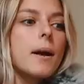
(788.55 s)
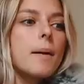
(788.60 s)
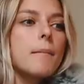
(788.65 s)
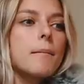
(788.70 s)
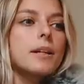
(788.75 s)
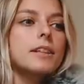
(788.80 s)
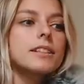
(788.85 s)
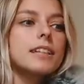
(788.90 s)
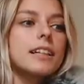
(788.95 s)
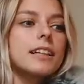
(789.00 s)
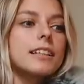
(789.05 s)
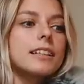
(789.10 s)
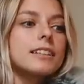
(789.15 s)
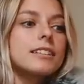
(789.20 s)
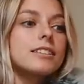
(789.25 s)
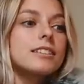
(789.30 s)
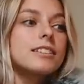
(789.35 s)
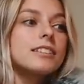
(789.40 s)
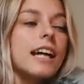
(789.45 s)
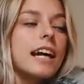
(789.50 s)
but it's like the
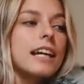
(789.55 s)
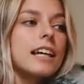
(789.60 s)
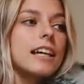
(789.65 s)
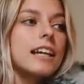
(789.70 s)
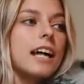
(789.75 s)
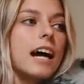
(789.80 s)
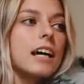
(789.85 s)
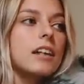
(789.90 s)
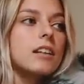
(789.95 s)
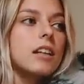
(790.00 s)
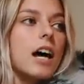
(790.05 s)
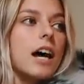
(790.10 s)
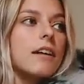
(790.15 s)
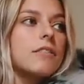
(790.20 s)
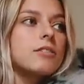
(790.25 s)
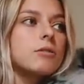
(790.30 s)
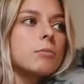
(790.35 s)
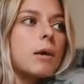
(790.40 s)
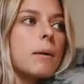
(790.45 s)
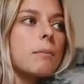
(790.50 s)
second I
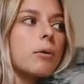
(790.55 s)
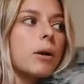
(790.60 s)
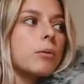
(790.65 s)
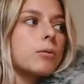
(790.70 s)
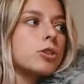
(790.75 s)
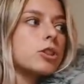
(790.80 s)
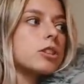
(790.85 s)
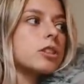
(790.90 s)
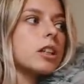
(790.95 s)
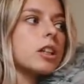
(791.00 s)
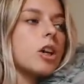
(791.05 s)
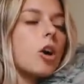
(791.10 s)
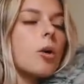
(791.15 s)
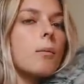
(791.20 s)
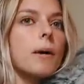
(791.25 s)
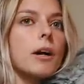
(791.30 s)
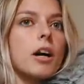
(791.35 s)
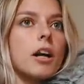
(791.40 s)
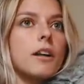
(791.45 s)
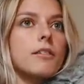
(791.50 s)
left, my brain was just like, oh
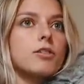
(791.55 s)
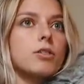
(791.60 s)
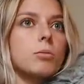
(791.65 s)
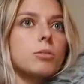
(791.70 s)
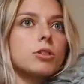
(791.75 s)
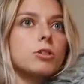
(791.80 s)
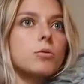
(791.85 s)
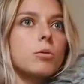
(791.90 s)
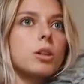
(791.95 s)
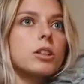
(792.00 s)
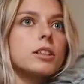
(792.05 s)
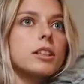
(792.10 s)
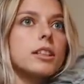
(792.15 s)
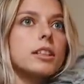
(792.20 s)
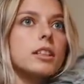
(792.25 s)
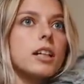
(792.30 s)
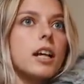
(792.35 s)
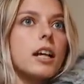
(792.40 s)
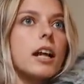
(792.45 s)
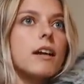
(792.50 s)
my god, I have so much work to
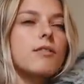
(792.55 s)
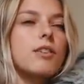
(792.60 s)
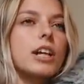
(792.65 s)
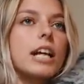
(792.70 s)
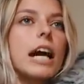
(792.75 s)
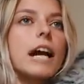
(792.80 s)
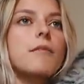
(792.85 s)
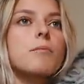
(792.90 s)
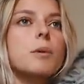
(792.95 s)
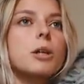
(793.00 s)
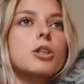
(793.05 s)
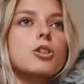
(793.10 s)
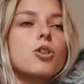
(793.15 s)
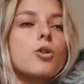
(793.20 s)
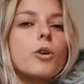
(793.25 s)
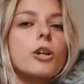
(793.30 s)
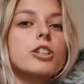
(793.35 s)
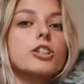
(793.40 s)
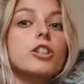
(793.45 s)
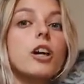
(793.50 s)
get done, and I feel like I haven't been
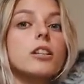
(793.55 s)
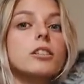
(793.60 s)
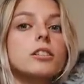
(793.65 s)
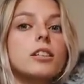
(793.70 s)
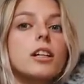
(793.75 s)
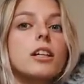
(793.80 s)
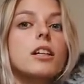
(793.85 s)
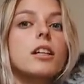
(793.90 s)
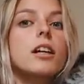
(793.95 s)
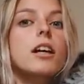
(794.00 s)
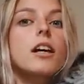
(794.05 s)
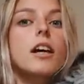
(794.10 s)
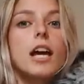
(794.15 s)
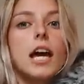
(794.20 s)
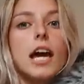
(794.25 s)
enjoying Justin,